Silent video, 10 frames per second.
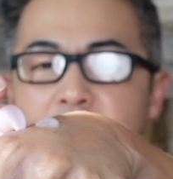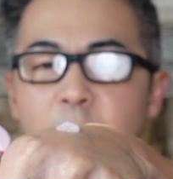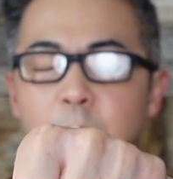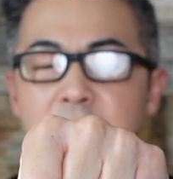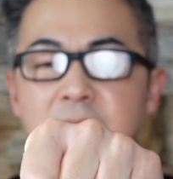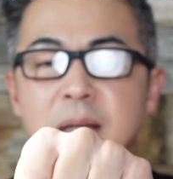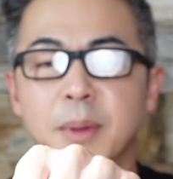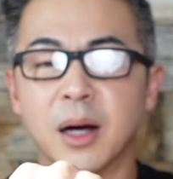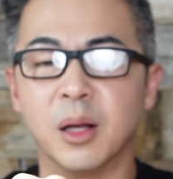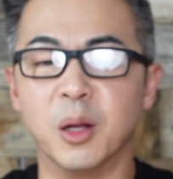One thing
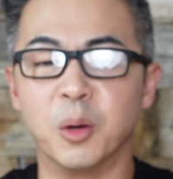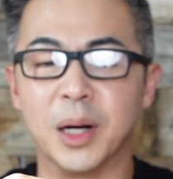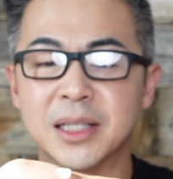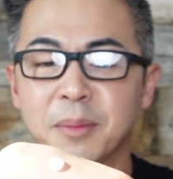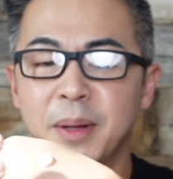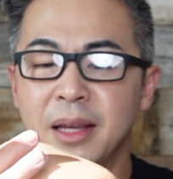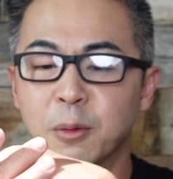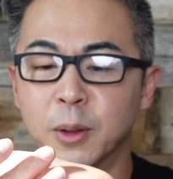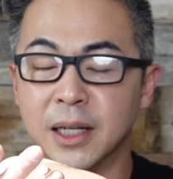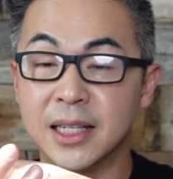about Glow Recipe,
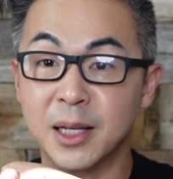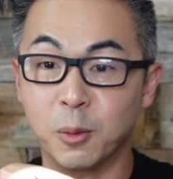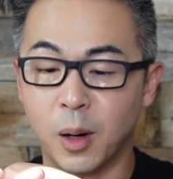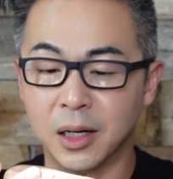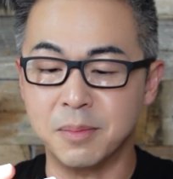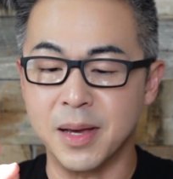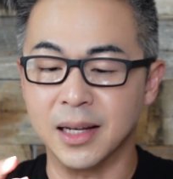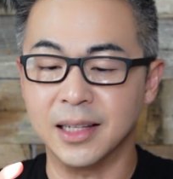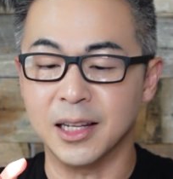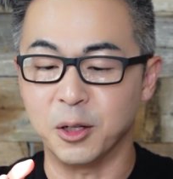when they say
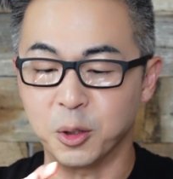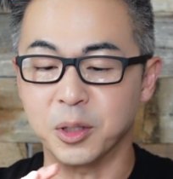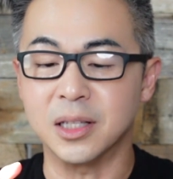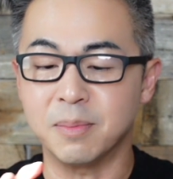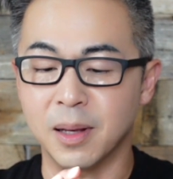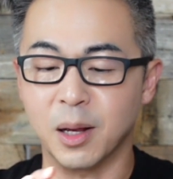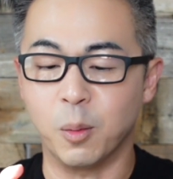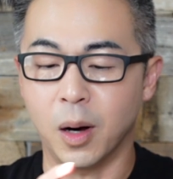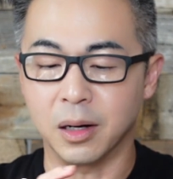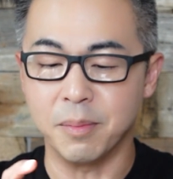watermelon, they usually smell
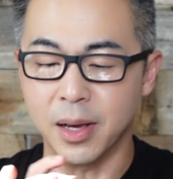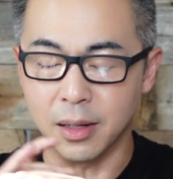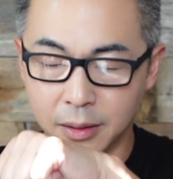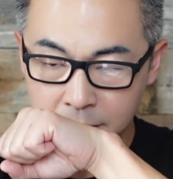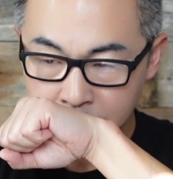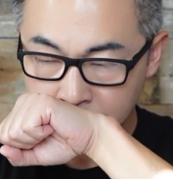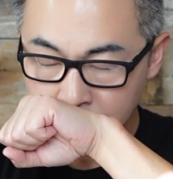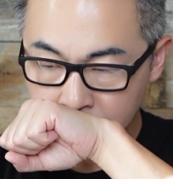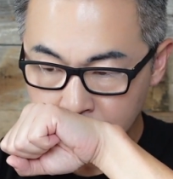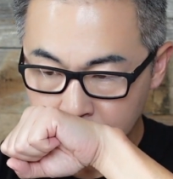like watermelon.
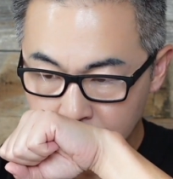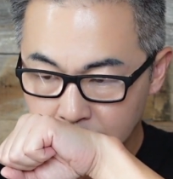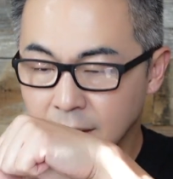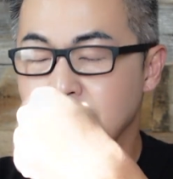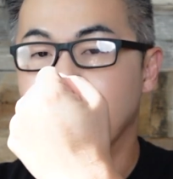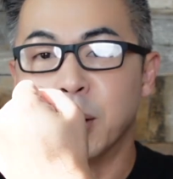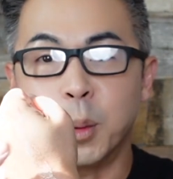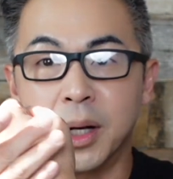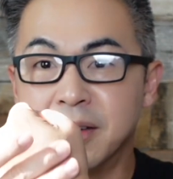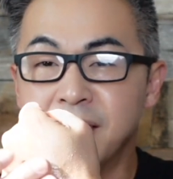Yeah,
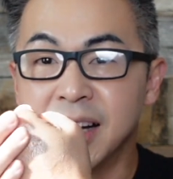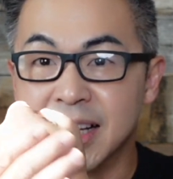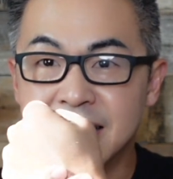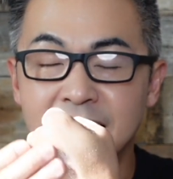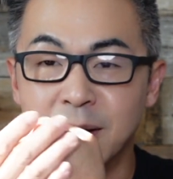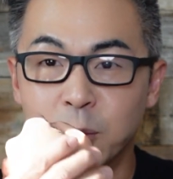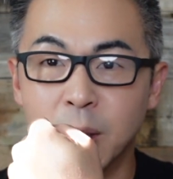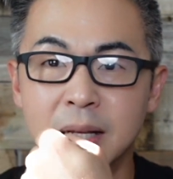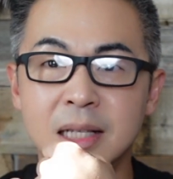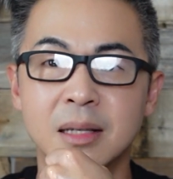whatever they say that
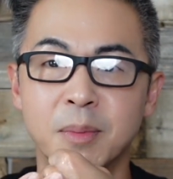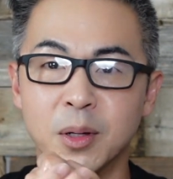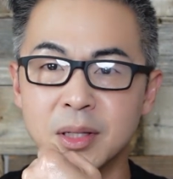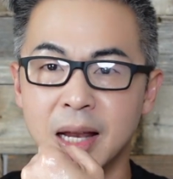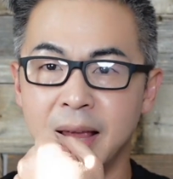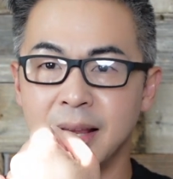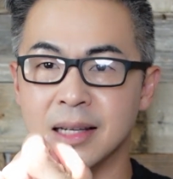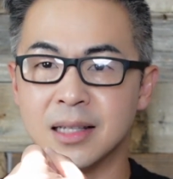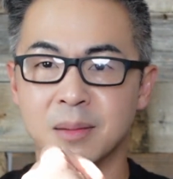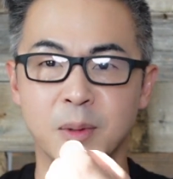what it smells like,
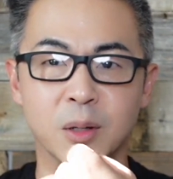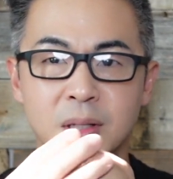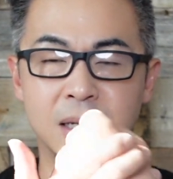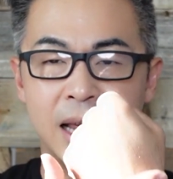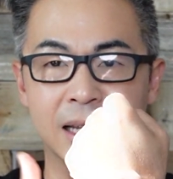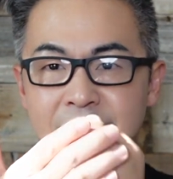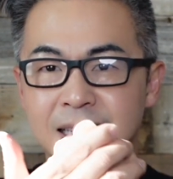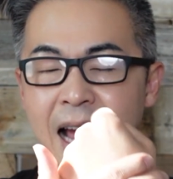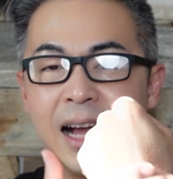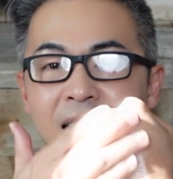it smells like
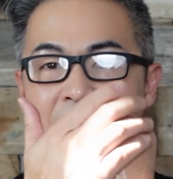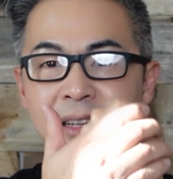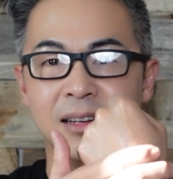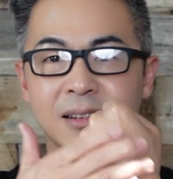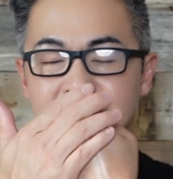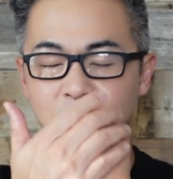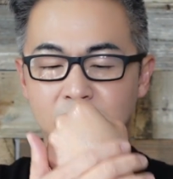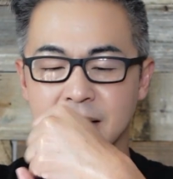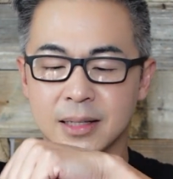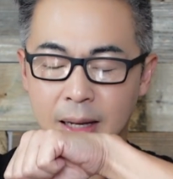exactly
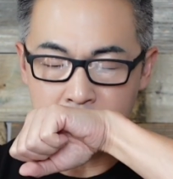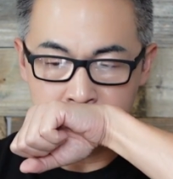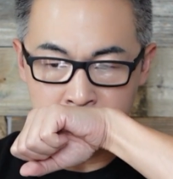what they say.